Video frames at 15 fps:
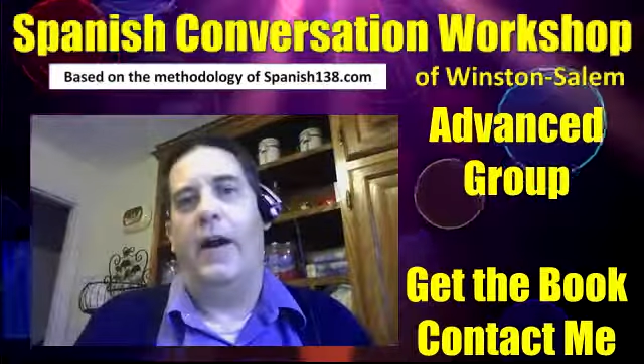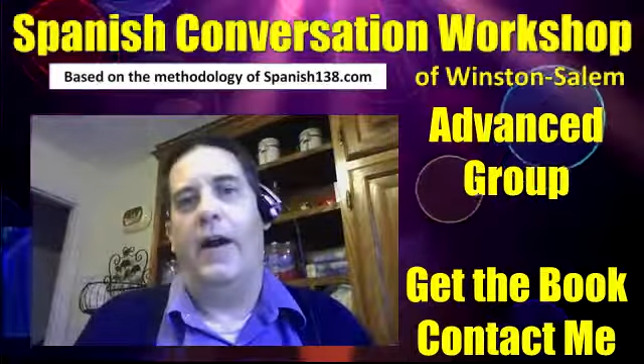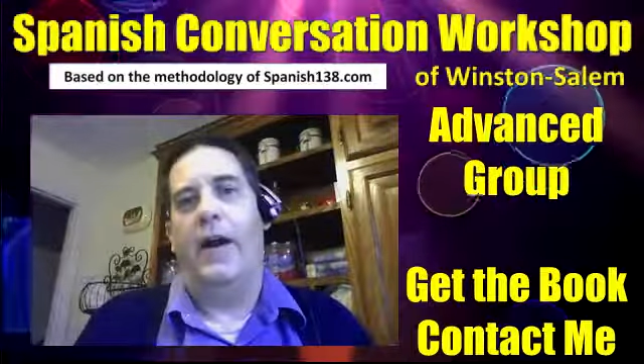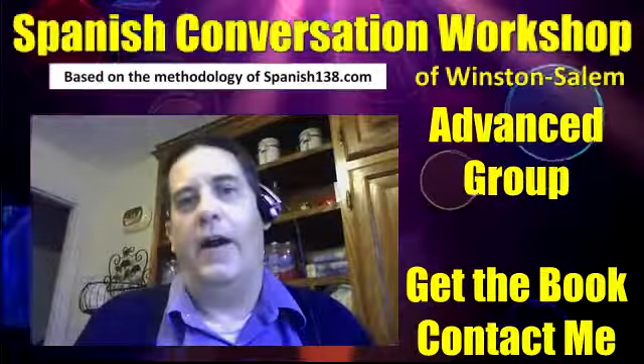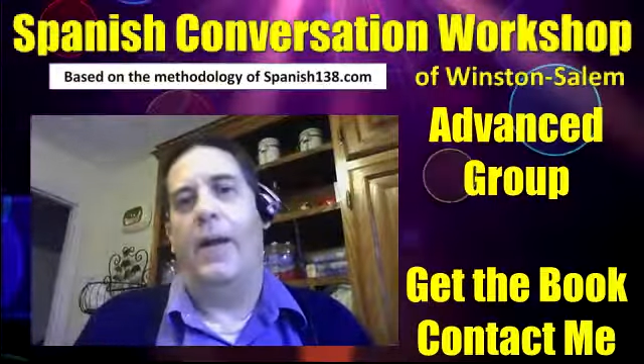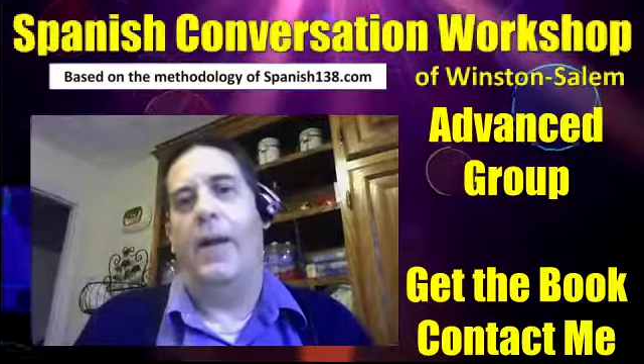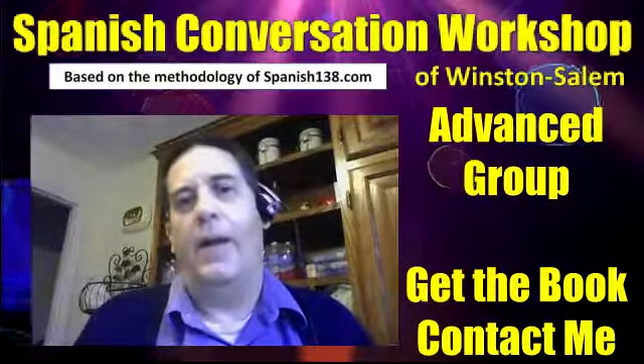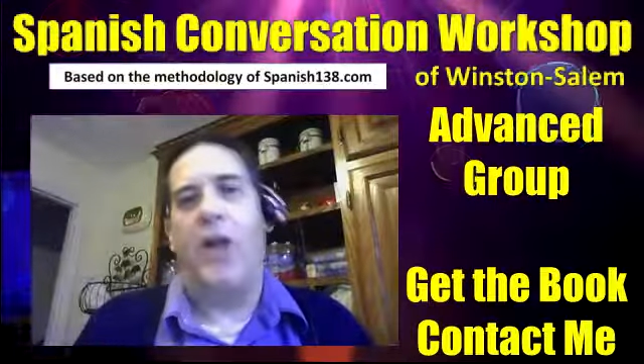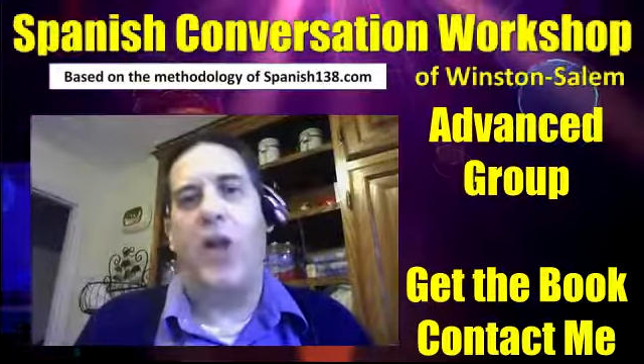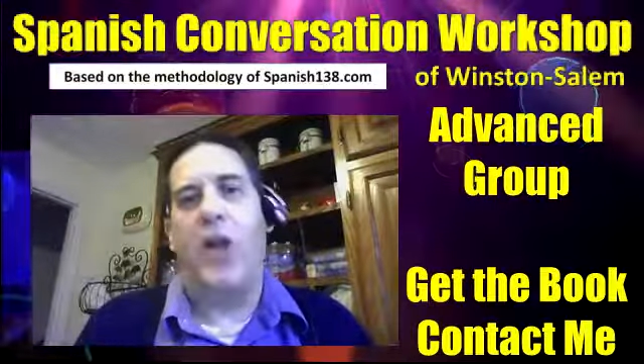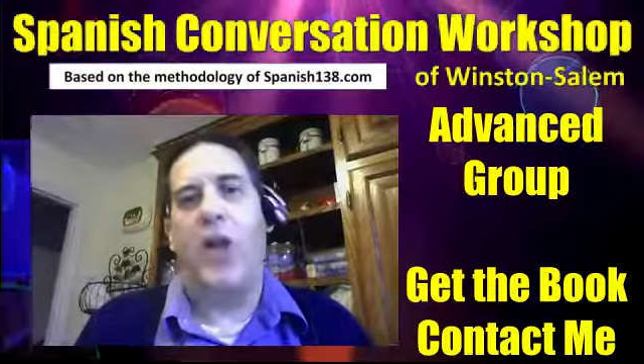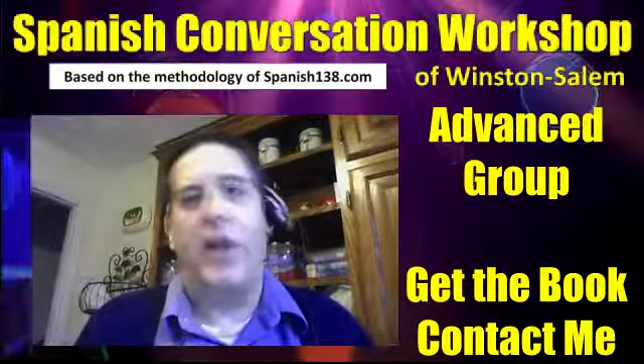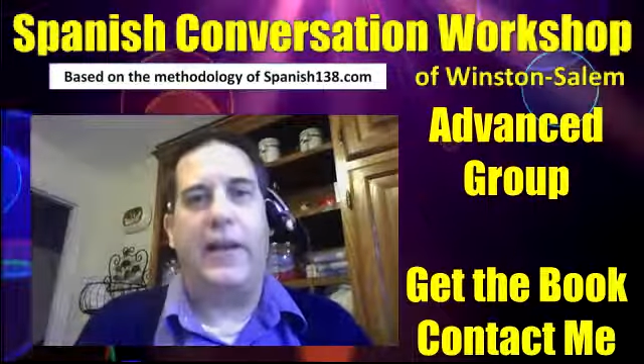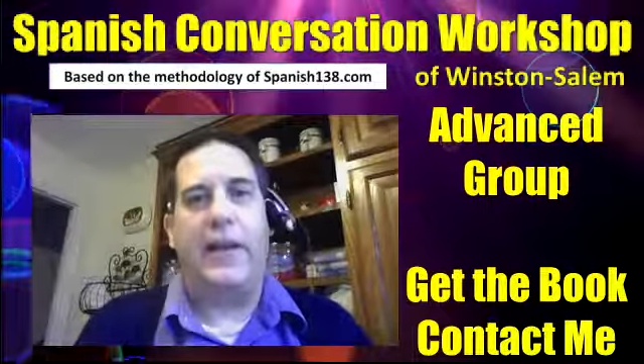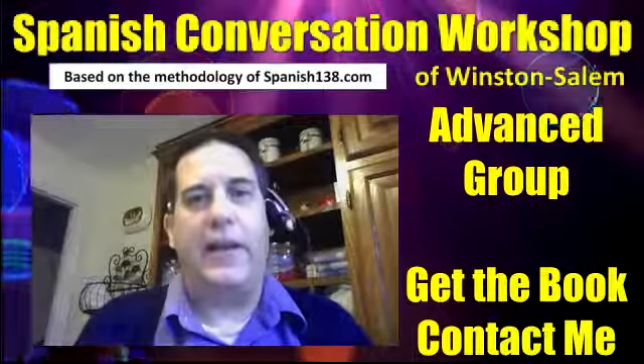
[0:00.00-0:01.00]
Uh,
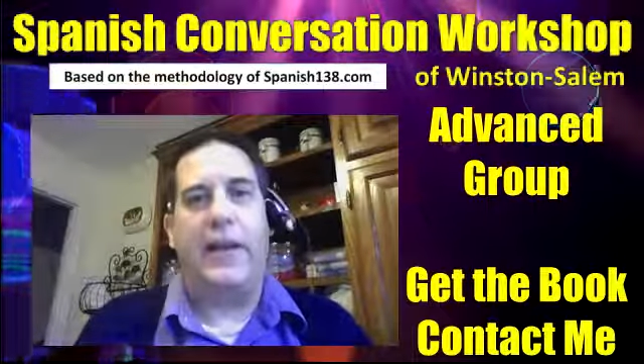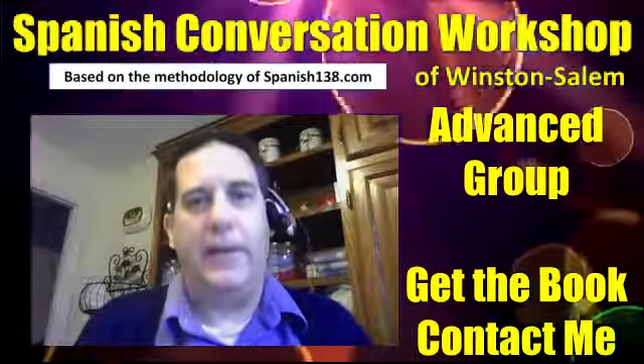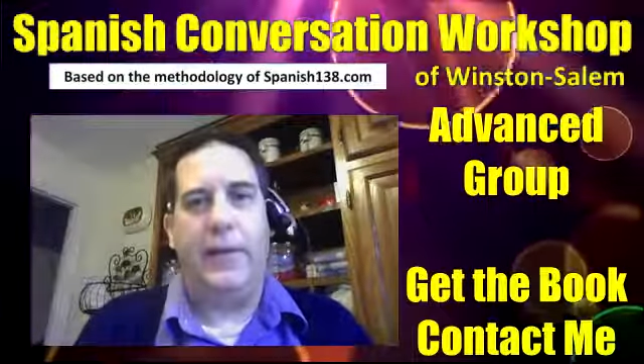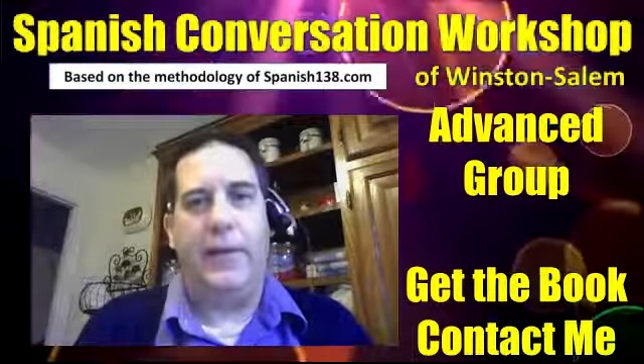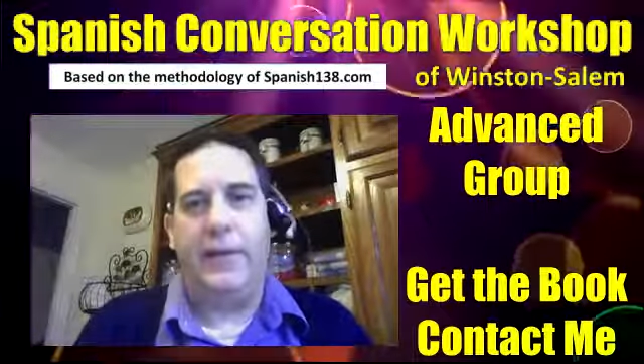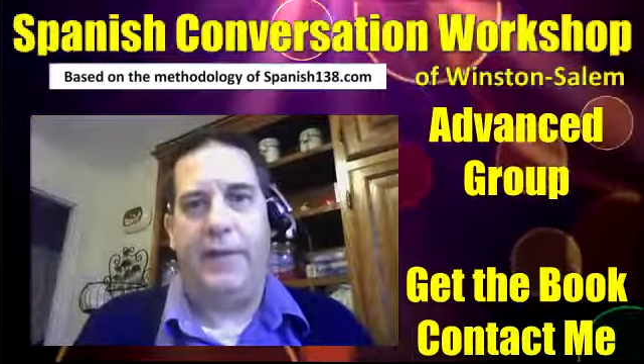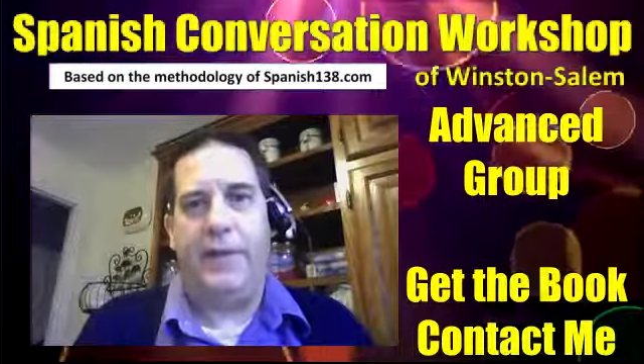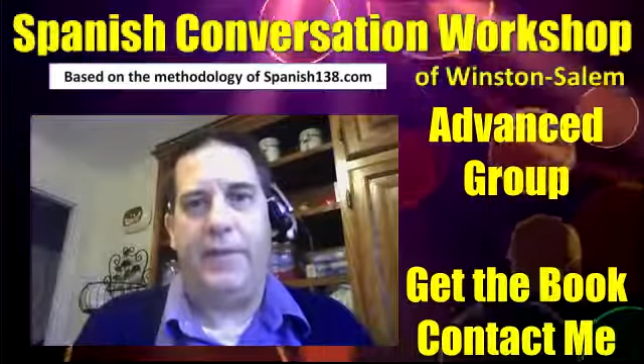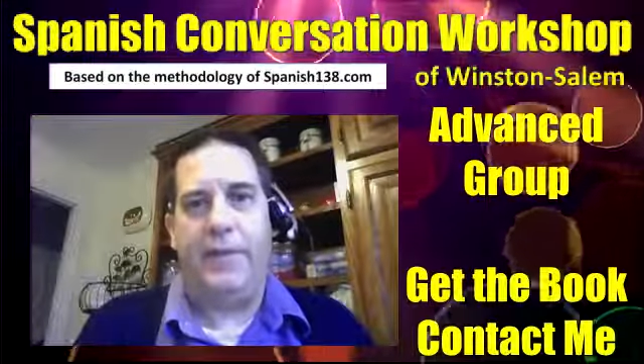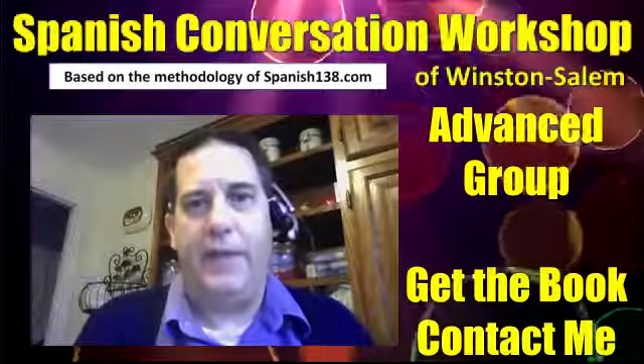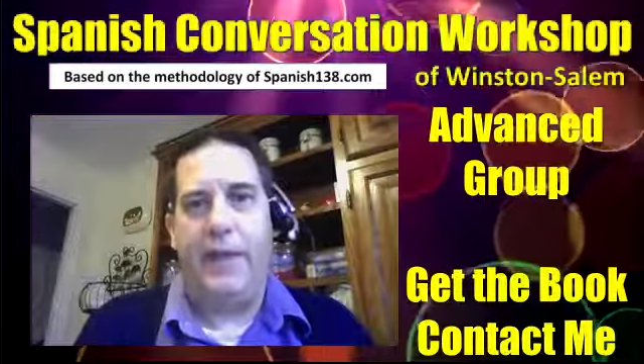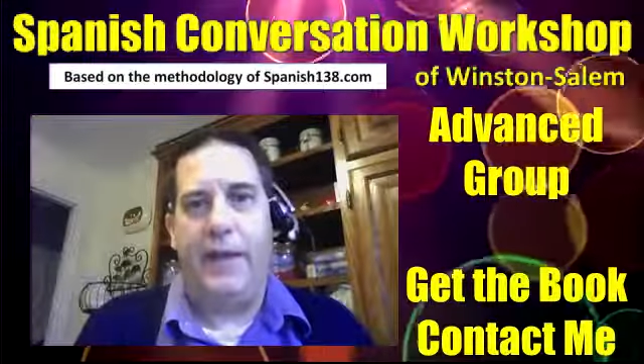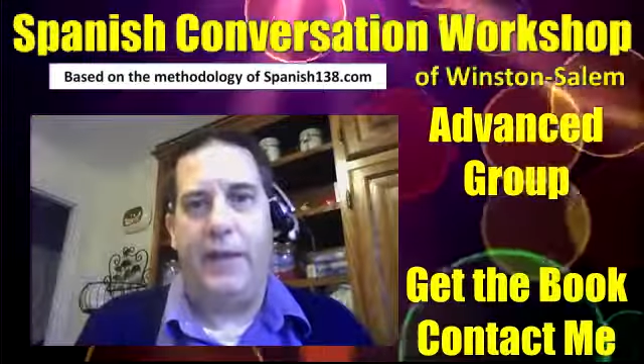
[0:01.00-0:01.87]
contact me,